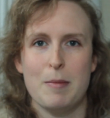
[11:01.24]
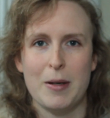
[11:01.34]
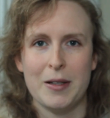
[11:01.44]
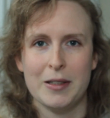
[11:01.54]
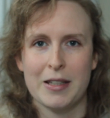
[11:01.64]

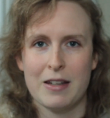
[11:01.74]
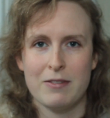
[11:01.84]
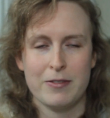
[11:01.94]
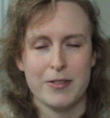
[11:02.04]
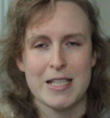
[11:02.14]
But
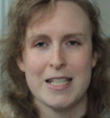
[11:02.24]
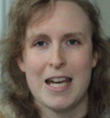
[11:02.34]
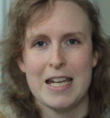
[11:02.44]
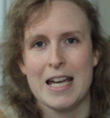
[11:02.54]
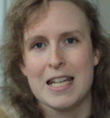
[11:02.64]
for
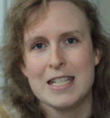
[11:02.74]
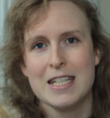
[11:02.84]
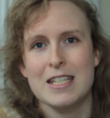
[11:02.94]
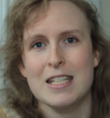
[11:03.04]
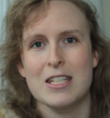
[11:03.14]
today, that's
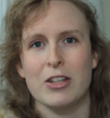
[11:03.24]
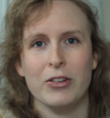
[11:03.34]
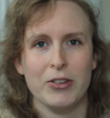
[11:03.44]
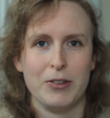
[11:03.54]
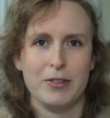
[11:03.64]
it.
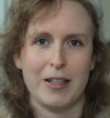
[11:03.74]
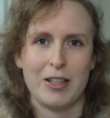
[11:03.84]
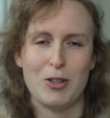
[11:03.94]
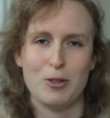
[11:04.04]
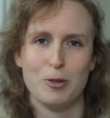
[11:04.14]
So
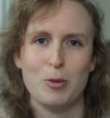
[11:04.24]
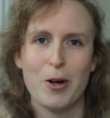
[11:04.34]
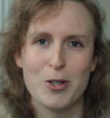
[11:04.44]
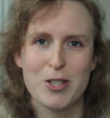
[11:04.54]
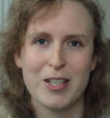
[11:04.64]
thank you for
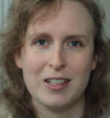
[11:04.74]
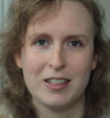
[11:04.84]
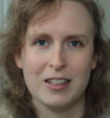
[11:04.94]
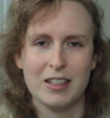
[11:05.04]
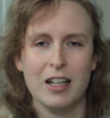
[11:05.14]

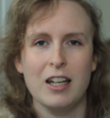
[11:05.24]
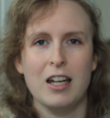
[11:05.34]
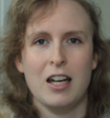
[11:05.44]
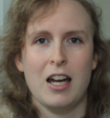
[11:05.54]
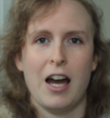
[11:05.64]
watching.
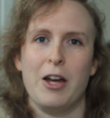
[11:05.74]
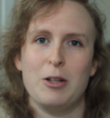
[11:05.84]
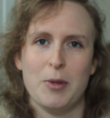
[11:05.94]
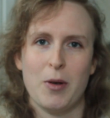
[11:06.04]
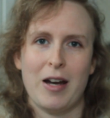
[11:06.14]
I
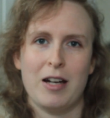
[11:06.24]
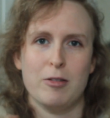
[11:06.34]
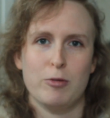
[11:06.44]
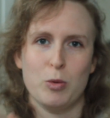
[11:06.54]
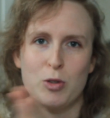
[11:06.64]
hope you
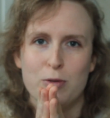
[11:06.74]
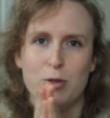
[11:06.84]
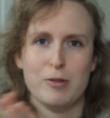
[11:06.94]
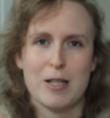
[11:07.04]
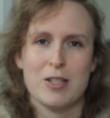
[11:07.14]
have a
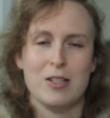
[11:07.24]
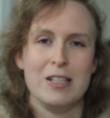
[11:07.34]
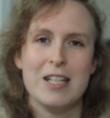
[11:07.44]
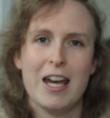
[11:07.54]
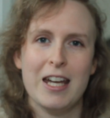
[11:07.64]
wonderful rest of
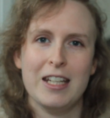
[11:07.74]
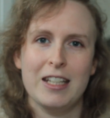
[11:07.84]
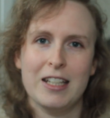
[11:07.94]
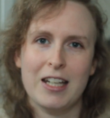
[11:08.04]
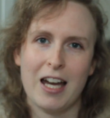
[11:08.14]
your
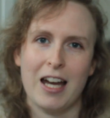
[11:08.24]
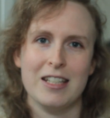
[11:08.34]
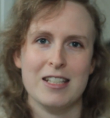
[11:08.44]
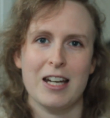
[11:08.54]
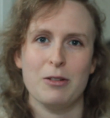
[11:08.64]
day,
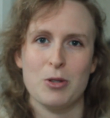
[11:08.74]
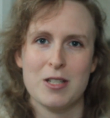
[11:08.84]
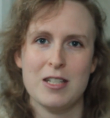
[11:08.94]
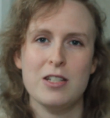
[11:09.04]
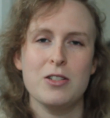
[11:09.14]
and I will
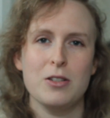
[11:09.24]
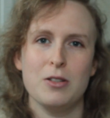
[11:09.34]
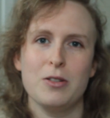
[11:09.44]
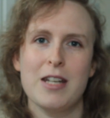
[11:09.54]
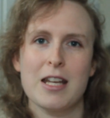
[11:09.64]
see
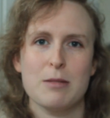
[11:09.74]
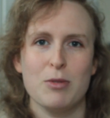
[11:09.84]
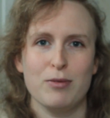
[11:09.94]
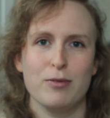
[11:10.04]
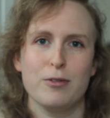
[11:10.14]
you next
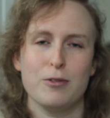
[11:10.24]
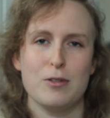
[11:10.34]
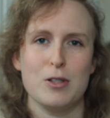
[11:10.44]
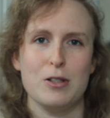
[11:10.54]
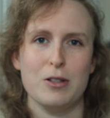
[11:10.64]
month
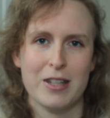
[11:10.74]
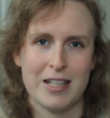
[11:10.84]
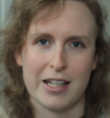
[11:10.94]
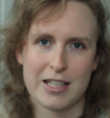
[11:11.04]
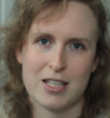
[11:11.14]
for the
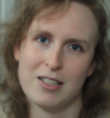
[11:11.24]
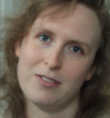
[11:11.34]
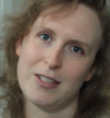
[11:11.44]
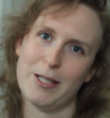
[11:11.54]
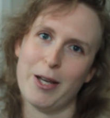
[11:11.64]
next
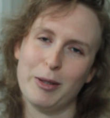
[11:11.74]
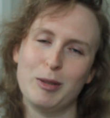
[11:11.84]
video.